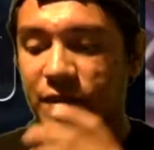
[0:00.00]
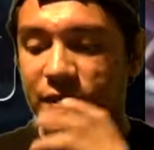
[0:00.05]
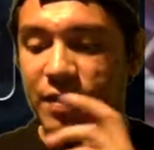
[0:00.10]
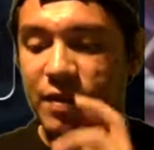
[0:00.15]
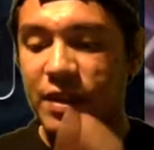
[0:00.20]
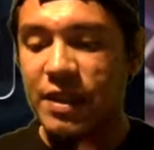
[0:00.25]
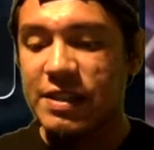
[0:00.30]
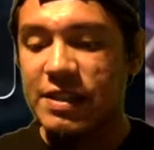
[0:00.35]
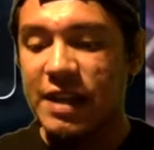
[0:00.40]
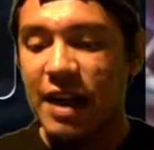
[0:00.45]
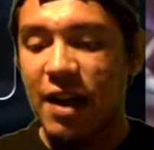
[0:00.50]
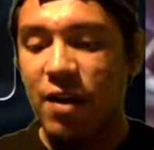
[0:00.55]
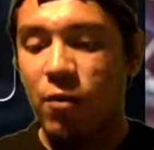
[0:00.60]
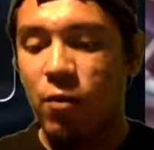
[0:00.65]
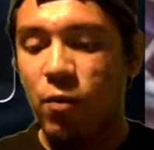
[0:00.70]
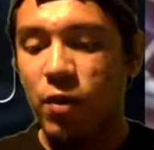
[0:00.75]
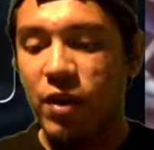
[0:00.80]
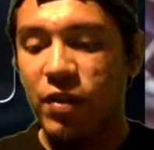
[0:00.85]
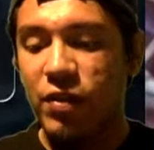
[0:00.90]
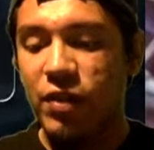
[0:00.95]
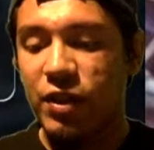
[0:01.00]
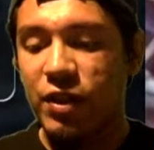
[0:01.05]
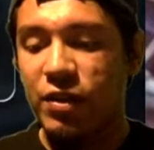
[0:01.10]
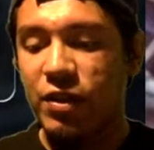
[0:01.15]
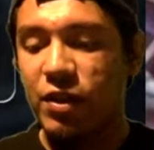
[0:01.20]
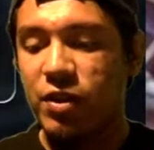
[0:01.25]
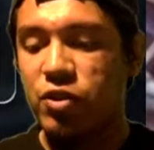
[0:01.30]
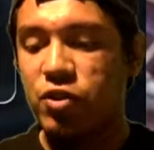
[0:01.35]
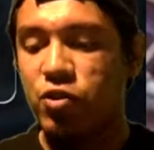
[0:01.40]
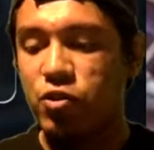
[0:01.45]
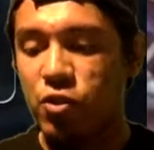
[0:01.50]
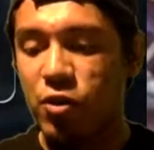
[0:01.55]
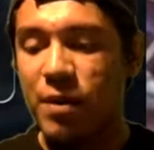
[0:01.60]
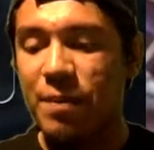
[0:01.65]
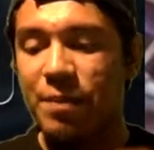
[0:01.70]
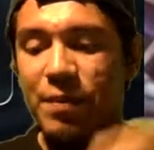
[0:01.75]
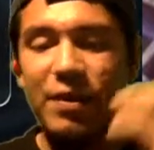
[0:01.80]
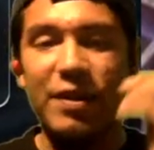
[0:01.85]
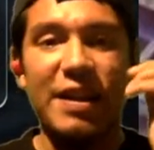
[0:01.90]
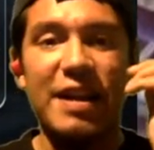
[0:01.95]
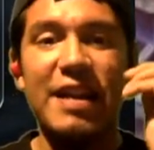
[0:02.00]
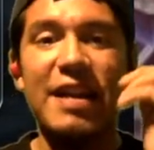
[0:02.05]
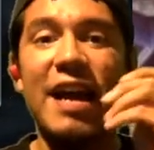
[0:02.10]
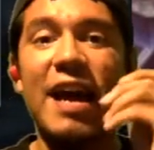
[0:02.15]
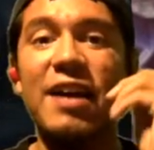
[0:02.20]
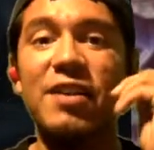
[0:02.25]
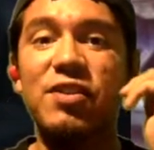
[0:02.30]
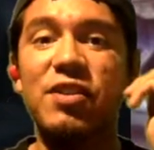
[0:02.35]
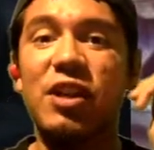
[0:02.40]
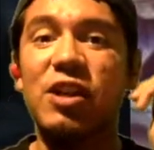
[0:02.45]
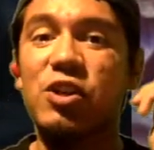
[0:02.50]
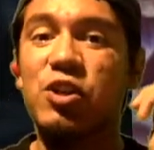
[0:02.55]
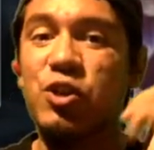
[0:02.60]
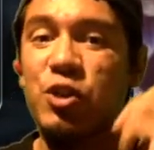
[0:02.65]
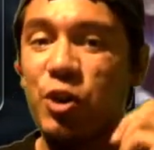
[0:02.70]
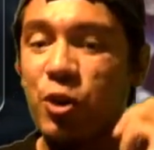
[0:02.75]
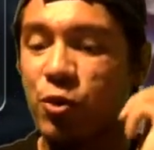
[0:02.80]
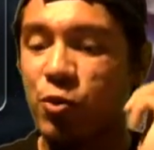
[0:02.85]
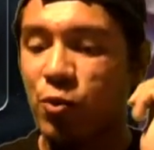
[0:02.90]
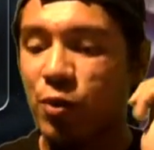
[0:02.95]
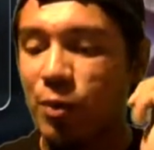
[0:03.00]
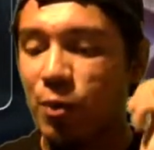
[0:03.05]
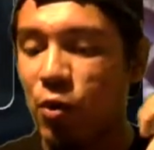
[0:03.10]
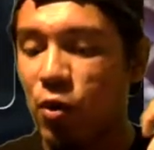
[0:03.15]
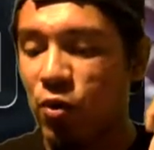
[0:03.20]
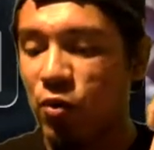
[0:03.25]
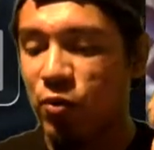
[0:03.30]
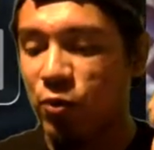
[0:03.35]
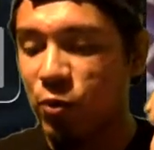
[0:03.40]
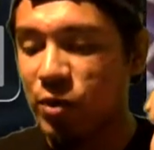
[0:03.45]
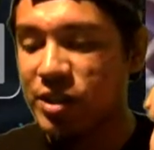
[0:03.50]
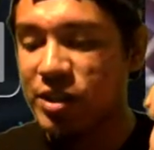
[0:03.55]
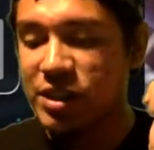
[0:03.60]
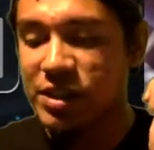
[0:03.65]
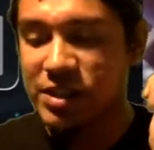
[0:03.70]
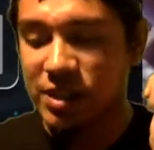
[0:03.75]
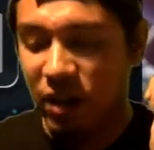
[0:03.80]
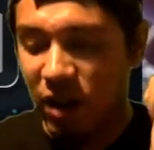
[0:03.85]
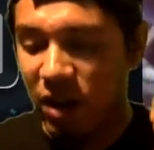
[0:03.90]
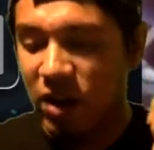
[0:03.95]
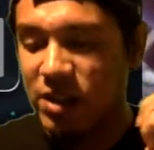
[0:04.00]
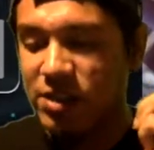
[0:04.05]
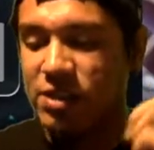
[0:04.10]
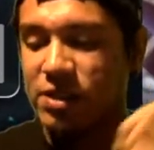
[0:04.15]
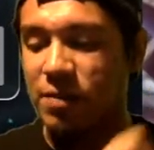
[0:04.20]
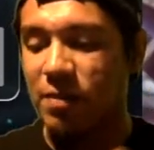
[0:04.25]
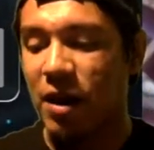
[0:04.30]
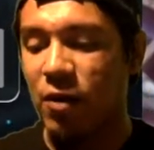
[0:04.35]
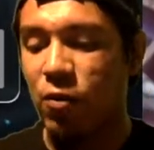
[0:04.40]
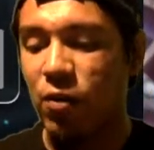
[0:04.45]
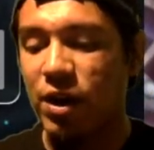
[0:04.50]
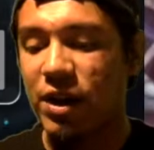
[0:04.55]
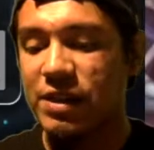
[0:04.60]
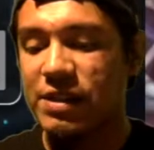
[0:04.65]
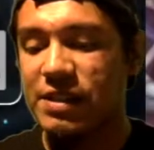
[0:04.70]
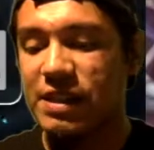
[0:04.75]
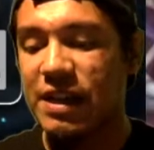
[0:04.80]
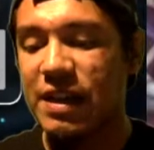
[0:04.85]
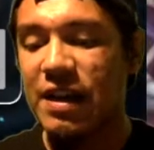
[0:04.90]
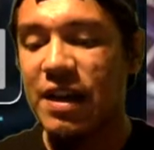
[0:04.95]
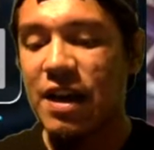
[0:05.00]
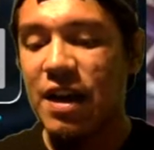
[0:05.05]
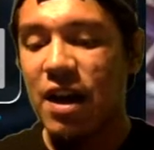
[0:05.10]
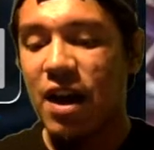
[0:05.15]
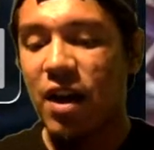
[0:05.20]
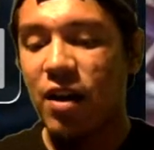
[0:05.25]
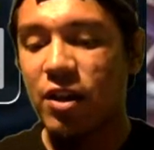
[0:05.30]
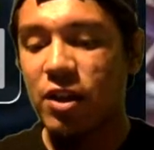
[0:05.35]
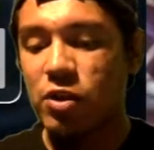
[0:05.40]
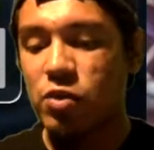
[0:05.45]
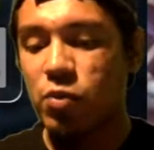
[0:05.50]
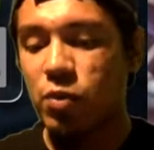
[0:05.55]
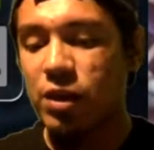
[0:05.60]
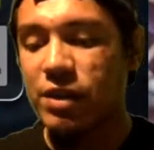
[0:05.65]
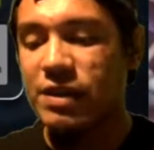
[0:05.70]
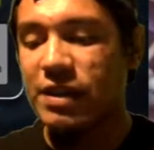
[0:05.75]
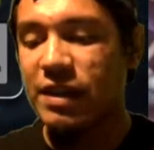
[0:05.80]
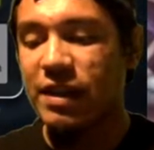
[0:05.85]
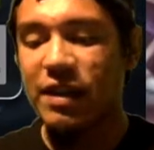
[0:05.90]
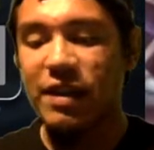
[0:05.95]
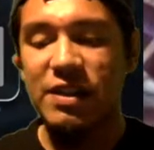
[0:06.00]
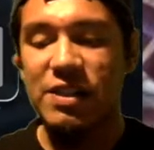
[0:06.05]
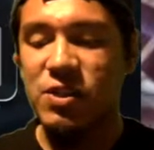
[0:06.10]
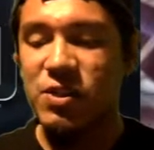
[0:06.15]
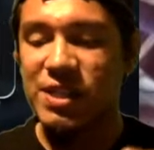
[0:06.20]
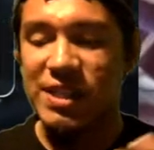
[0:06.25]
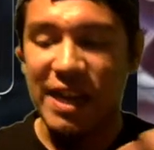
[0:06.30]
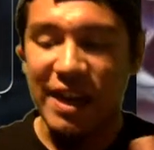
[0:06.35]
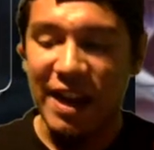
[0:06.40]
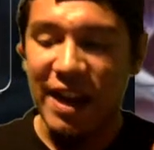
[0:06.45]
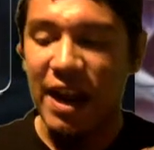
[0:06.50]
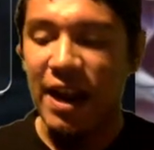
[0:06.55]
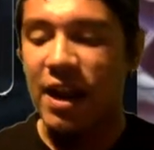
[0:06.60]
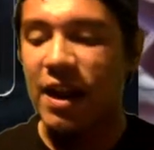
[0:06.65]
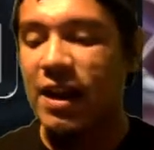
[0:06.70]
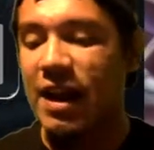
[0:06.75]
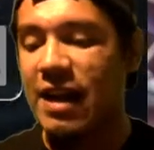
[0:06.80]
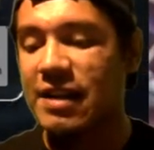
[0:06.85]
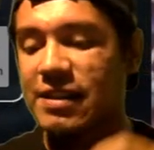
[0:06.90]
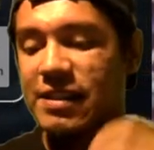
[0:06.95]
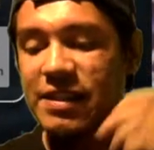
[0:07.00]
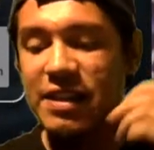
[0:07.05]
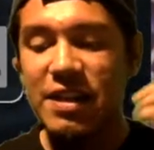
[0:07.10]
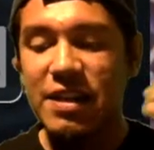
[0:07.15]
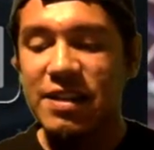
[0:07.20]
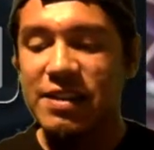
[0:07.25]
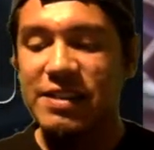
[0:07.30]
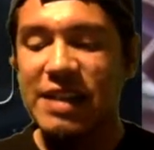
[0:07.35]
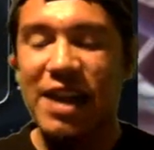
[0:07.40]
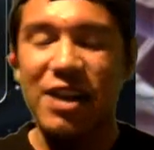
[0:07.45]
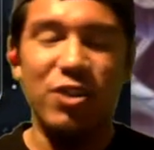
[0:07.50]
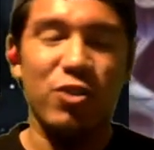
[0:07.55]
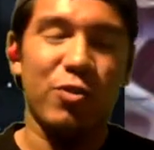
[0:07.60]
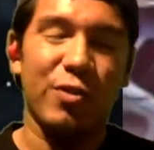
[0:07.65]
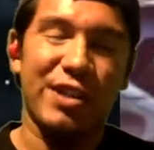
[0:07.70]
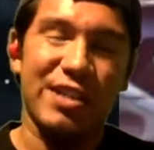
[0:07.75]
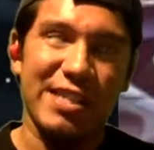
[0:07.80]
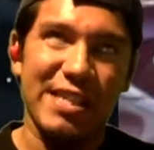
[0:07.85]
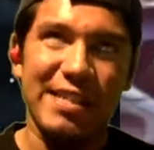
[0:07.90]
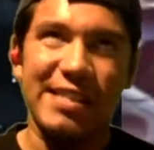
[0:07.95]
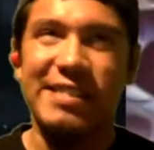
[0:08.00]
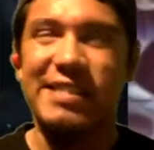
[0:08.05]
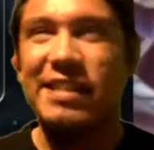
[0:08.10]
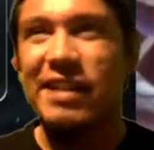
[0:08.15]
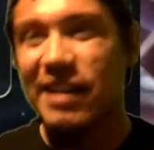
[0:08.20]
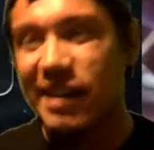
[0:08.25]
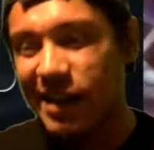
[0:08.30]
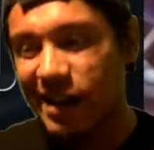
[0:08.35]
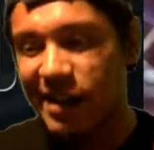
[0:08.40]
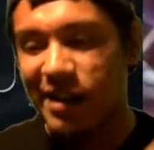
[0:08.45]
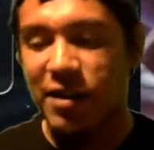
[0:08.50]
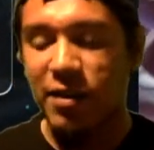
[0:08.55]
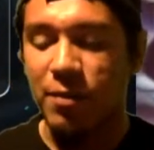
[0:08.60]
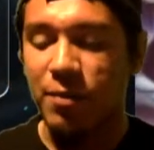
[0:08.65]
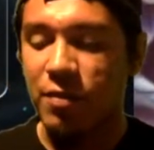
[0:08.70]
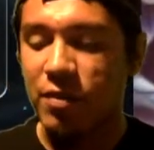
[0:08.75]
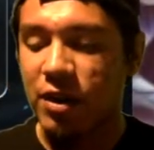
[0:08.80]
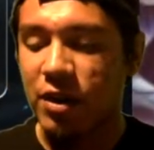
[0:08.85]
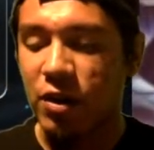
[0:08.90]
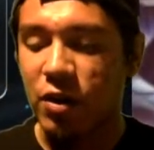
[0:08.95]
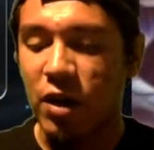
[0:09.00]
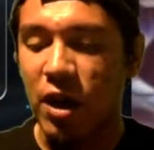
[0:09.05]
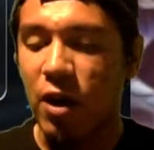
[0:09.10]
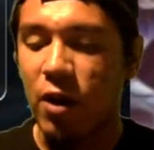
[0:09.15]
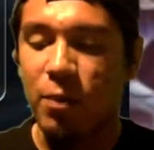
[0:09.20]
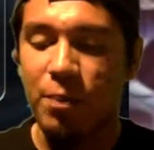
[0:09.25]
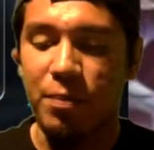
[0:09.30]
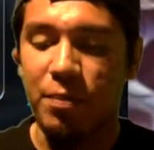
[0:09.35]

this guy with the strip, he has a shield removed, which is awesome. I want to see how this works. And then this one's like, it has status resist. It could help,